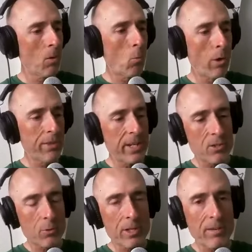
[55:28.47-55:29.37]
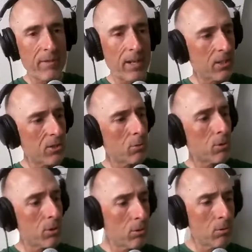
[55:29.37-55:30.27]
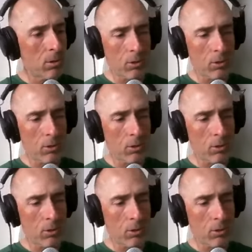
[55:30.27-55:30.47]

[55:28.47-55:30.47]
one, the injury affected you, two,